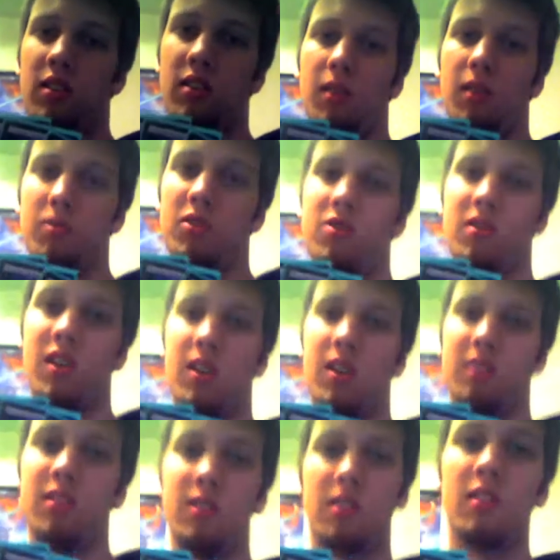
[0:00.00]
double
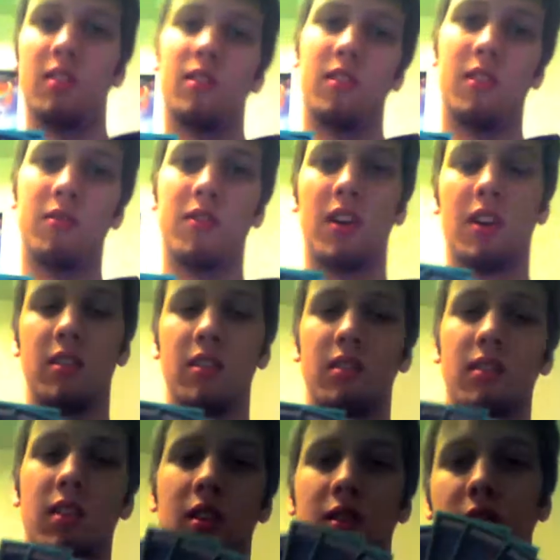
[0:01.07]
strike since his Infect
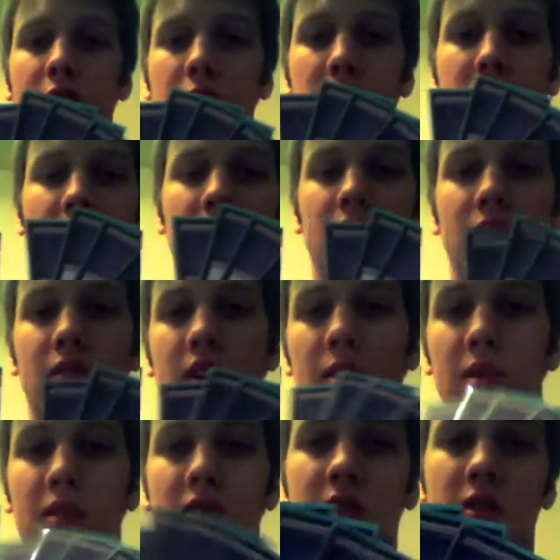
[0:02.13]
is like 2 points of
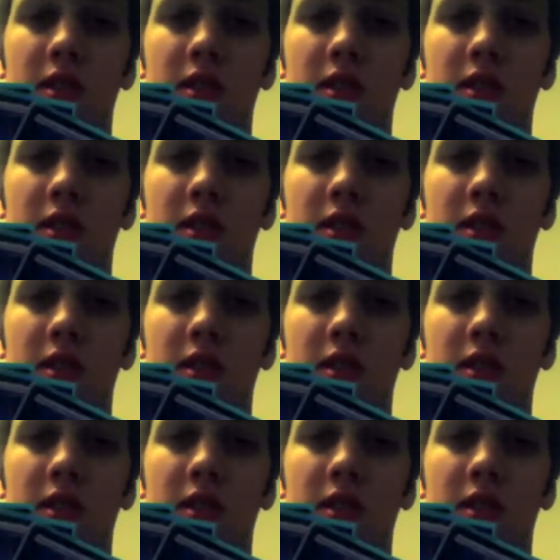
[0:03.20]
damage.